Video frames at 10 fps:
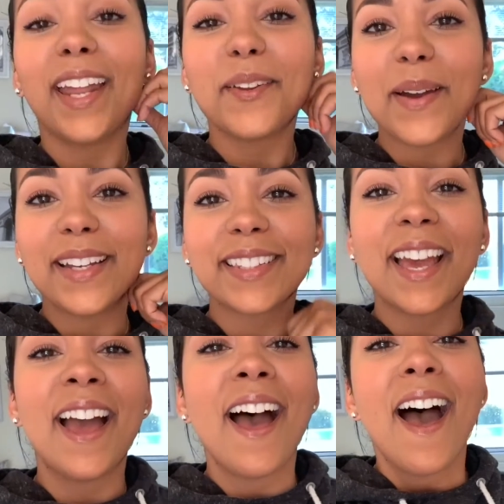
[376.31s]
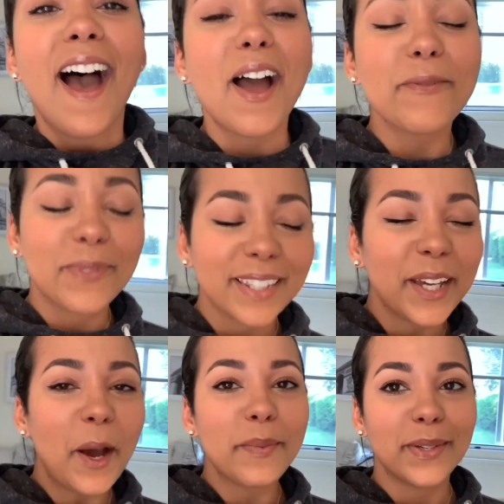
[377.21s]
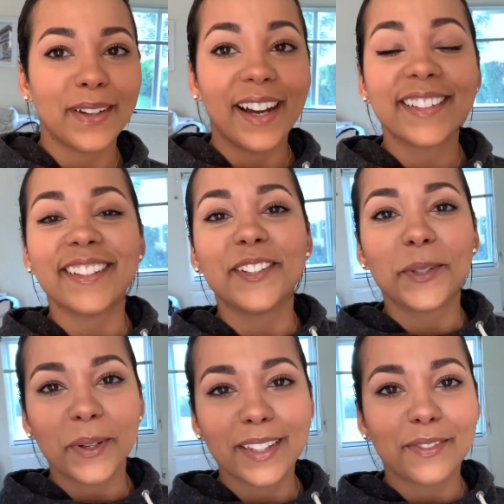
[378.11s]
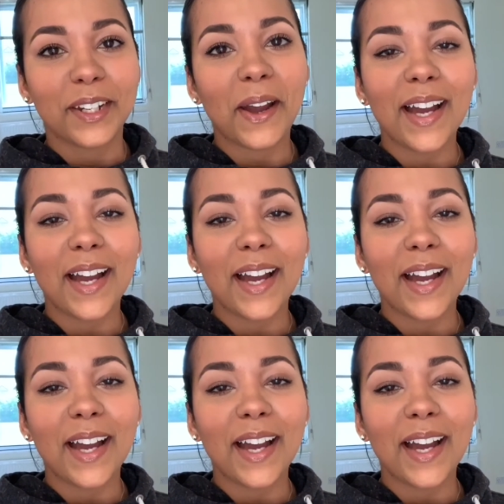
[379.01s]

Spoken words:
Anyways, I really hope you guys enjoy this video.